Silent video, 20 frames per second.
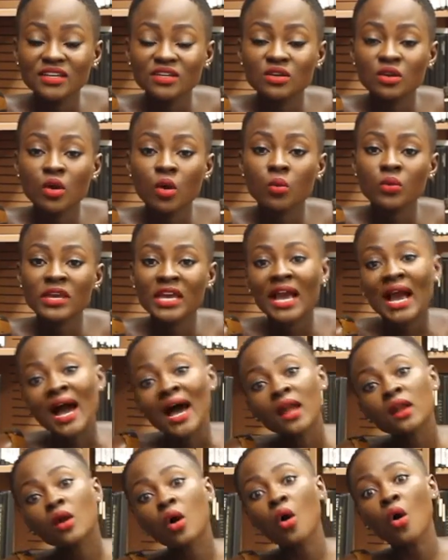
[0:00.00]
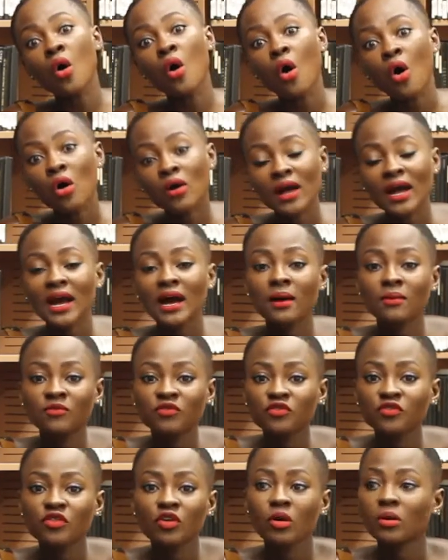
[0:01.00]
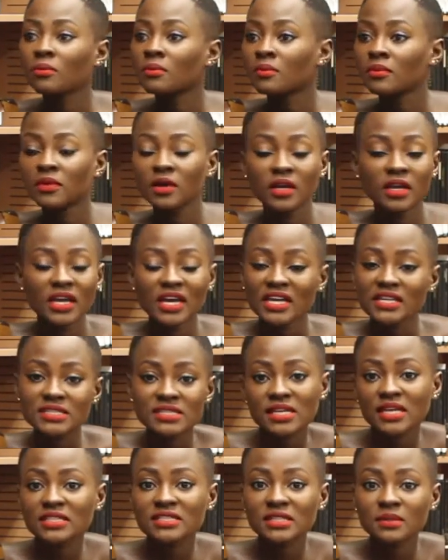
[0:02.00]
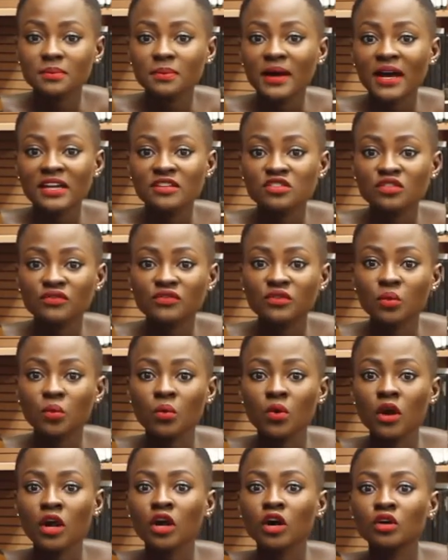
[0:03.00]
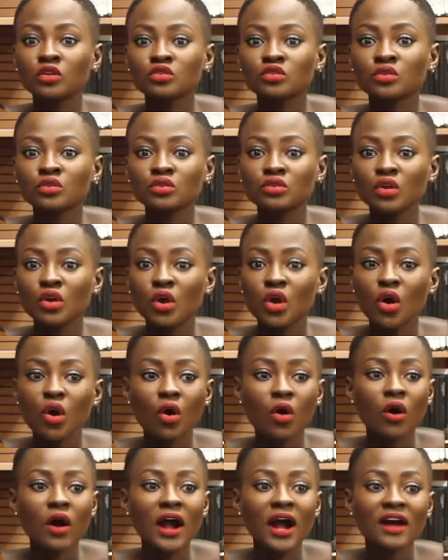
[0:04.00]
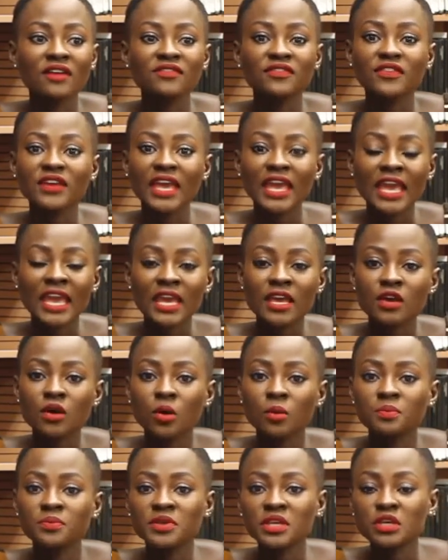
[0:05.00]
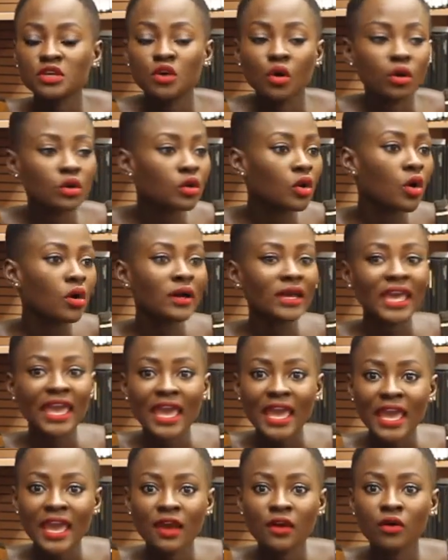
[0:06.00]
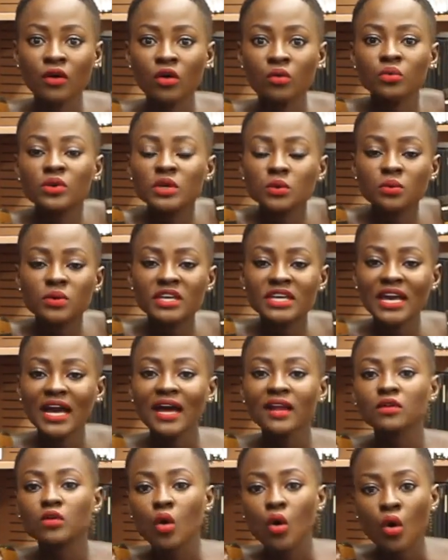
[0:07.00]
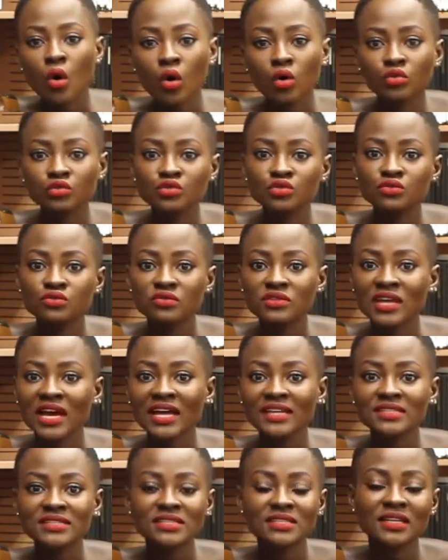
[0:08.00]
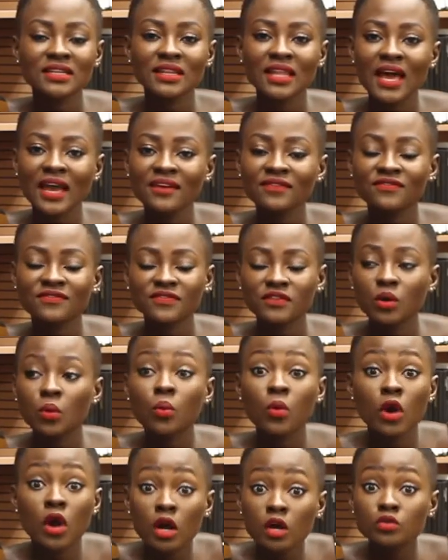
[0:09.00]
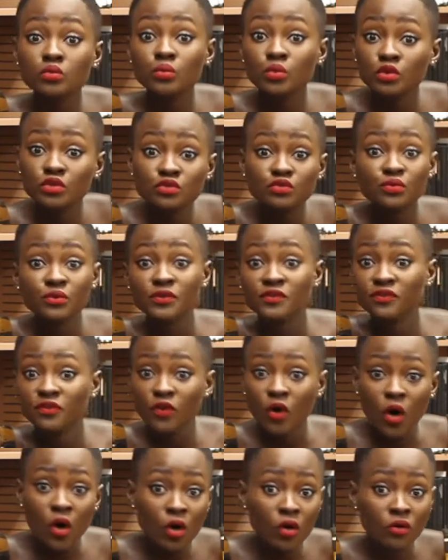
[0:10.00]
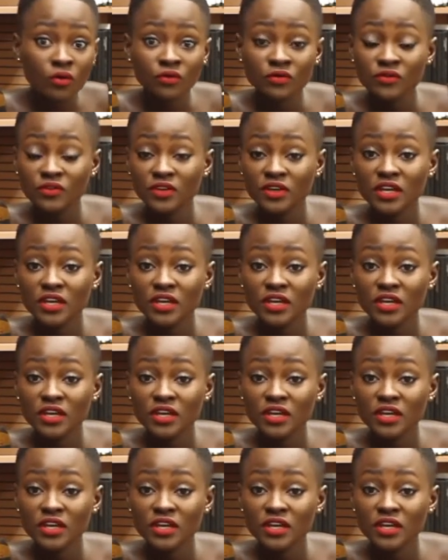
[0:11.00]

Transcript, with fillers: You know, we can't all come from a certain part of the world or, or have A or B or long hair. We, we can't all do that. The life, the world won't revolve.